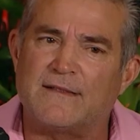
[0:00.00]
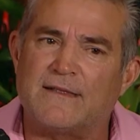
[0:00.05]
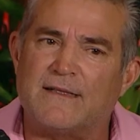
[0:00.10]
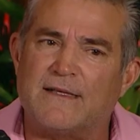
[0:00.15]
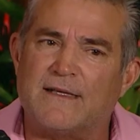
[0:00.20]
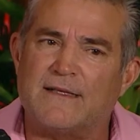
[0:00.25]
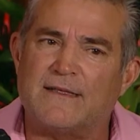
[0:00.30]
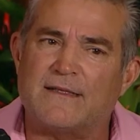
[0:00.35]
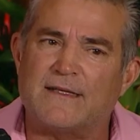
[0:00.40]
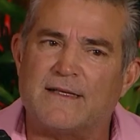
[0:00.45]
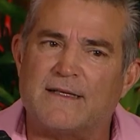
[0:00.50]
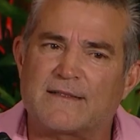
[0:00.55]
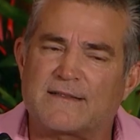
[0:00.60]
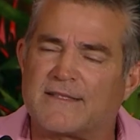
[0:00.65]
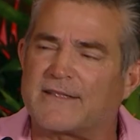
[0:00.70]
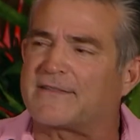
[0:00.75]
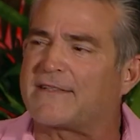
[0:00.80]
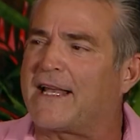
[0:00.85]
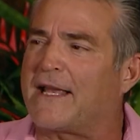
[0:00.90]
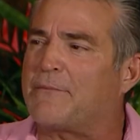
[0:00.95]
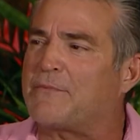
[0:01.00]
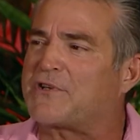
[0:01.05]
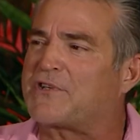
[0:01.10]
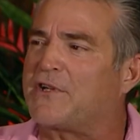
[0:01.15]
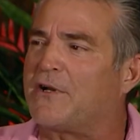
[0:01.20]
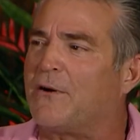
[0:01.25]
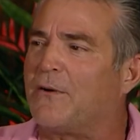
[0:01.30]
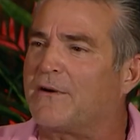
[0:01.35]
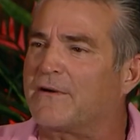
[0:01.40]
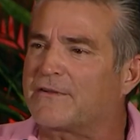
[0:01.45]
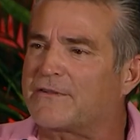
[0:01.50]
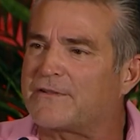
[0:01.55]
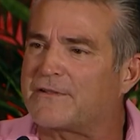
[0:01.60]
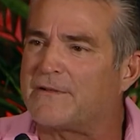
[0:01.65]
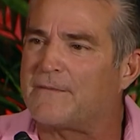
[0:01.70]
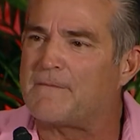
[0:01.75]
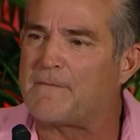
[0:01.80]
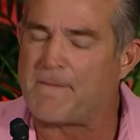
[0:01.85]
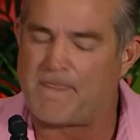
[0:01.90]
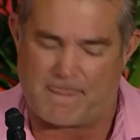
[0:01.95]
And it's the same as yours.
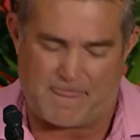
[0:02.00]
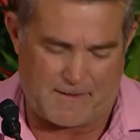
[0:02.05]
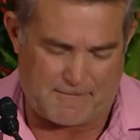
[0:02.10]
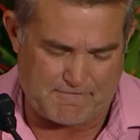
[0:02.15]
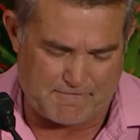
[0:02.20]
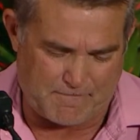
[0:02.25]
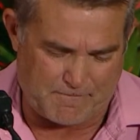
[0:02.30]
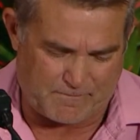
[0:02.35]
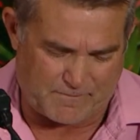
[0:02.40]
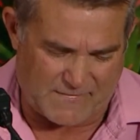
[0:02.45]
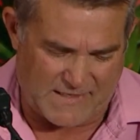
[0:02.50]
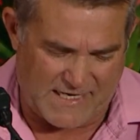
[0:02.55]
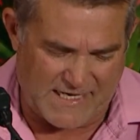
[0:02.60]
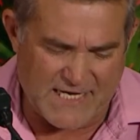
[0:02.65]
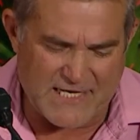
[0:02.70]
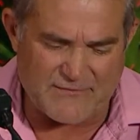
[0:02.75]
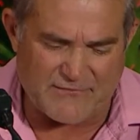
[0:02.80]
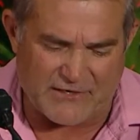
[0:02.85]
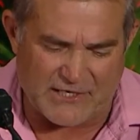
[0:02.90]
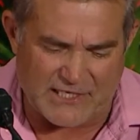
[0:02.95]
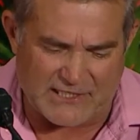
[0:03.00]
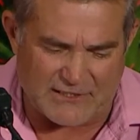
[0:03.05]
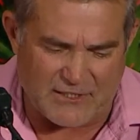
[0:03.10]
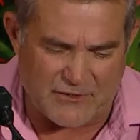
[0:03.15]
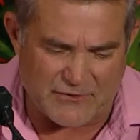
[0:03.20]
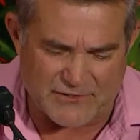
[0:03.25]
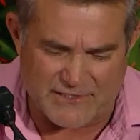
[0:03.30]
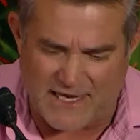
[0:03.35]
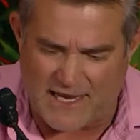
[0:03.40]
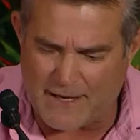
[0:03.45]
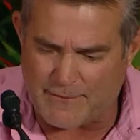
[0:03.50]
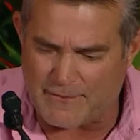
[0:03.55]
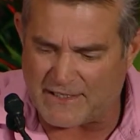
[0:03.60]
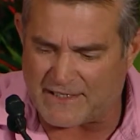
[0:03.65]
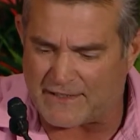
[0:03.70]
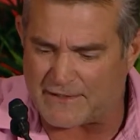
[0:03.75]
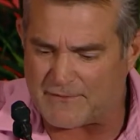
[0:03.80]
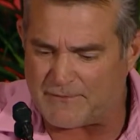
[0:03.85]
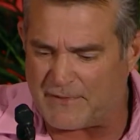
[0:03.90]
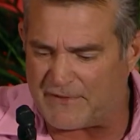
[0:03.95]
And he's very close to I,
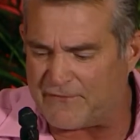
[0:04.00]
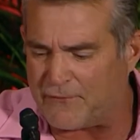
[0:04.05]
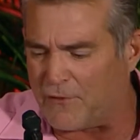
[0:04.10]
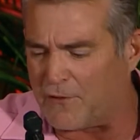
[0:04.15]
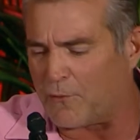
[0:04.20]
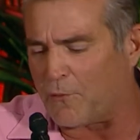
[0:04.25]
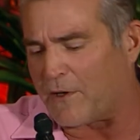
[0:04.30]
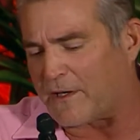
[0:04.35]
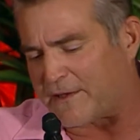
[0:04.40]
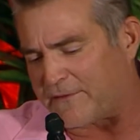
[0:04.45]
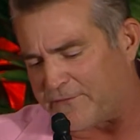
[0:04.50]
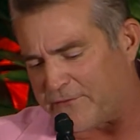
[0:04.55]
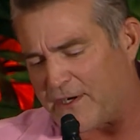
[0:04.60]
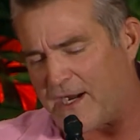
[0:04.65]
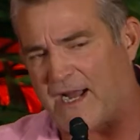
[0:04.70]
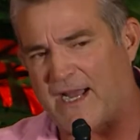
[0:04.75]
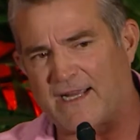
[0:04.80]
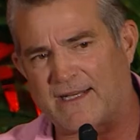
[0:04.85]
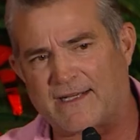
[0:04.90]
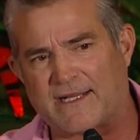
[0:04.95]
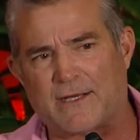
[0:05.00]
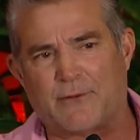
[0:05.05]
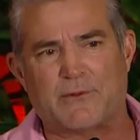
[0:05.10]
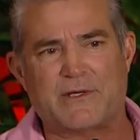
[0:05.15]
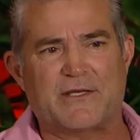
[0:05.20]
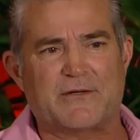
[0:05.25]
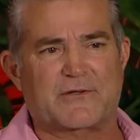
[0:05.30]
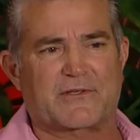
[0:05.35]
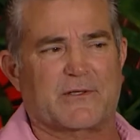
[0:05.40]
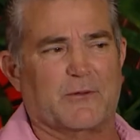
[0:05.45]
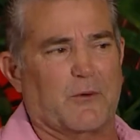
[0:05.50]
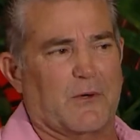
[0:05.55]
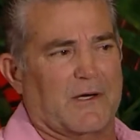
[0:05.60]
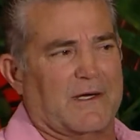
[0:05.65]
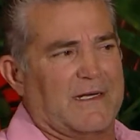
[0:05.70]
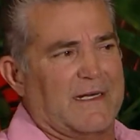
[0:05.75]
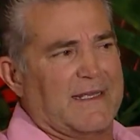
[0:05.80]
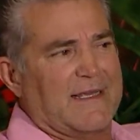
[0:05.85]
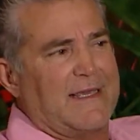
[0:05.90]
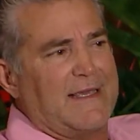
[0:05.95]
because before working for Hialeah, we used to work
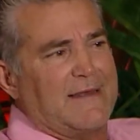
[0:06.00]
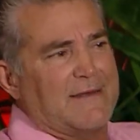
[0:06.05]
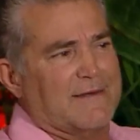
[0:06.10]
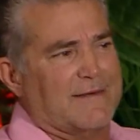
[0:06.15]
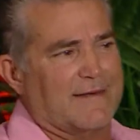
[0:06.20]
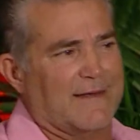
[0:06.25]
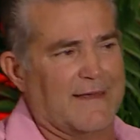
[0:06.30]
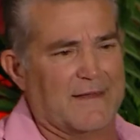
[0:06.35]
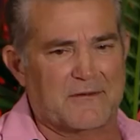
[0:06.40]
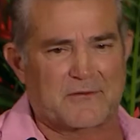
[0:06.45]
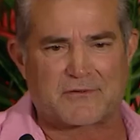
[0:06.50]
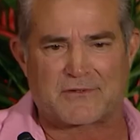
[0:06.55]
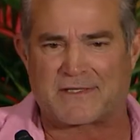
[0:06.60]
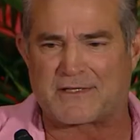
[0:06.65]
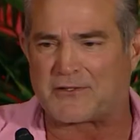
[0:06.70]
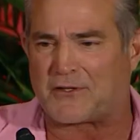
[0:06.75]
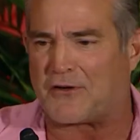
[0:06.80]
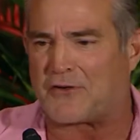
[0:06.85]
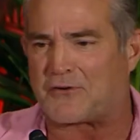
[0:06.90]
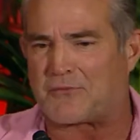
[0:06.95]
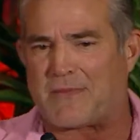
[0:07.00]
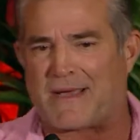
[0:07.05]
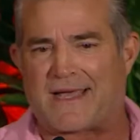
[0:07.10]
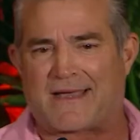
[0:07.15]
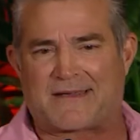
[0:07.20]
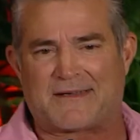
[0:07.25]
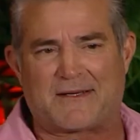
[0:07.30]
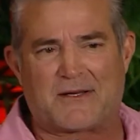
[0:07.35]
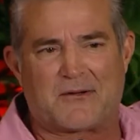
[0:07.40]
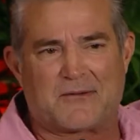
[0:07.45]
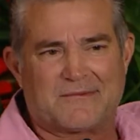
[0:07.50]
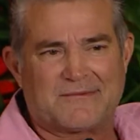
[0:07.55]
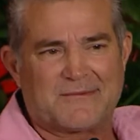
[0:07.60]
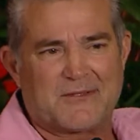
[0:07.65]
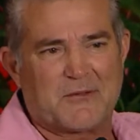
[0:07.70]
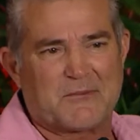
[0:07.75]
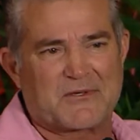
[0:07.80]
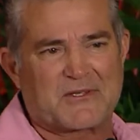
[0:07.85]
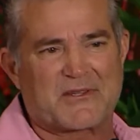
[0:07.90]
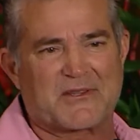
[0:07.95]
in the Keys together. So this goes back,
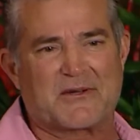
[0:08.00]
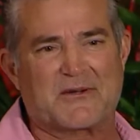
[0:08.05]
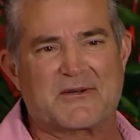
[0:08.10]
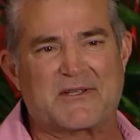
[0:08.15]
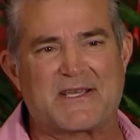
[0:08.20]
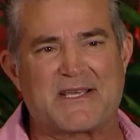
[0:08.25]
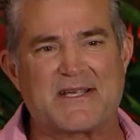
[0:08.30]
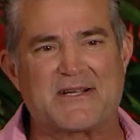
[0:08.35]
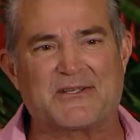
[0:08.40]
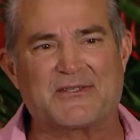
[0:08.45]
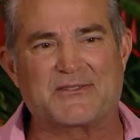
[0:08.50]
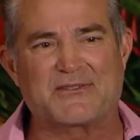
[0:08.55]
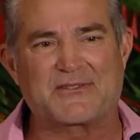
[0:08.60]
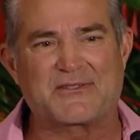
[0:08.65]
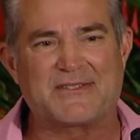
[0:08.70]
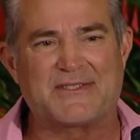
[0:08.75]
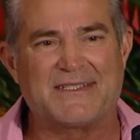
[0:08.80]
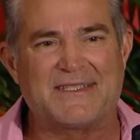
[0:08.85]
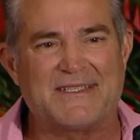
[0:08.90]
almost 30 years.